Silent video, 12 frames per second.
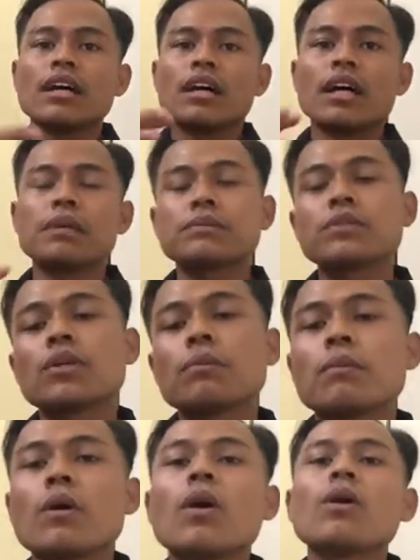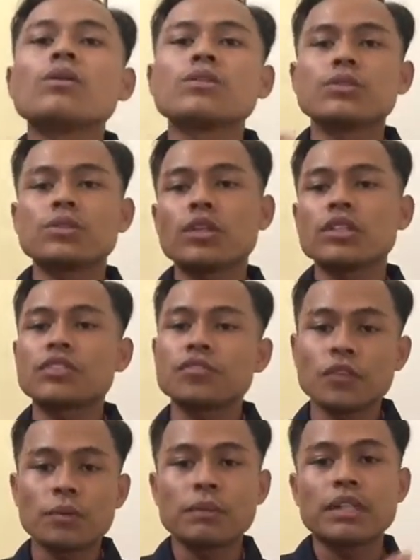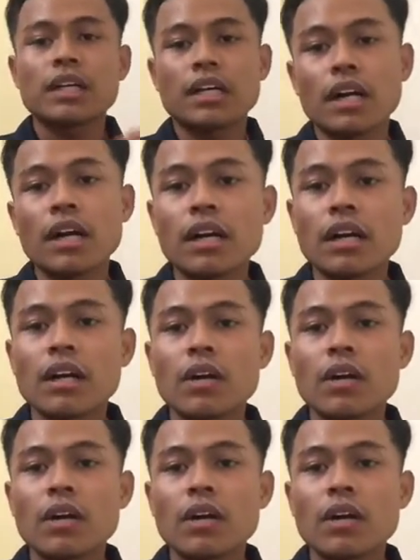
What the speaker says: absorb all noise from the car